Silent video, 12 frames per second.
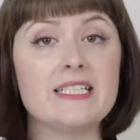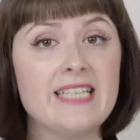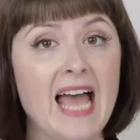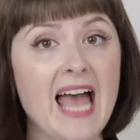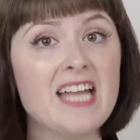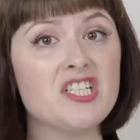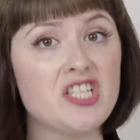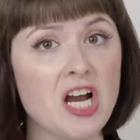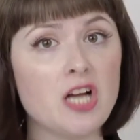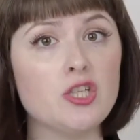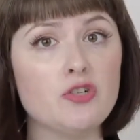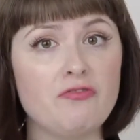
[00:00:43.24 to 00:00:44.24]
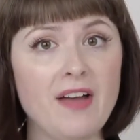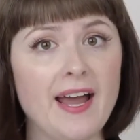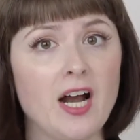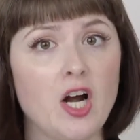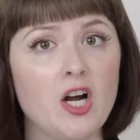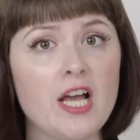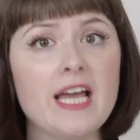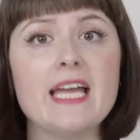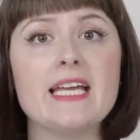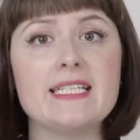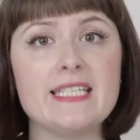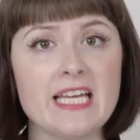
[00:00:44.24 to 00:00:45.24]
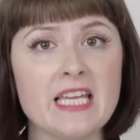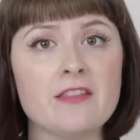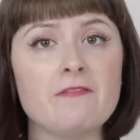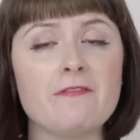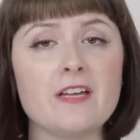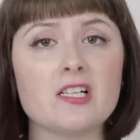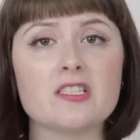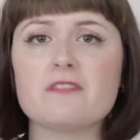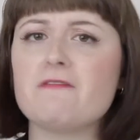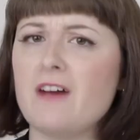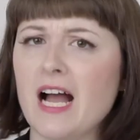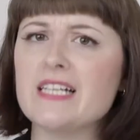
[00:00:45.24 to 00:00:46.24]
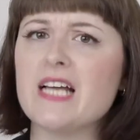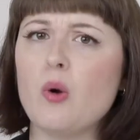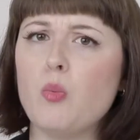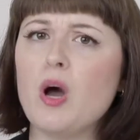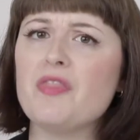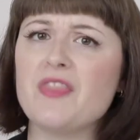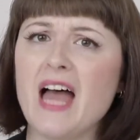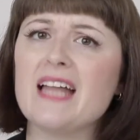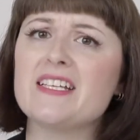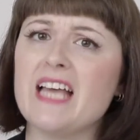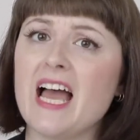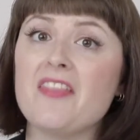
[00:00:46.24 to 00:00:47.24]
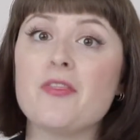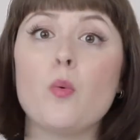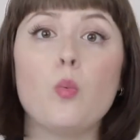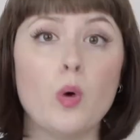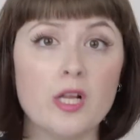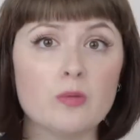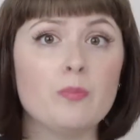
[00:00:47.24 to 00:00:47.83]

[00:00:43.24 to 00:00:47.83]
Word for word: Dan Gerlouvert is in the field to find out what that death will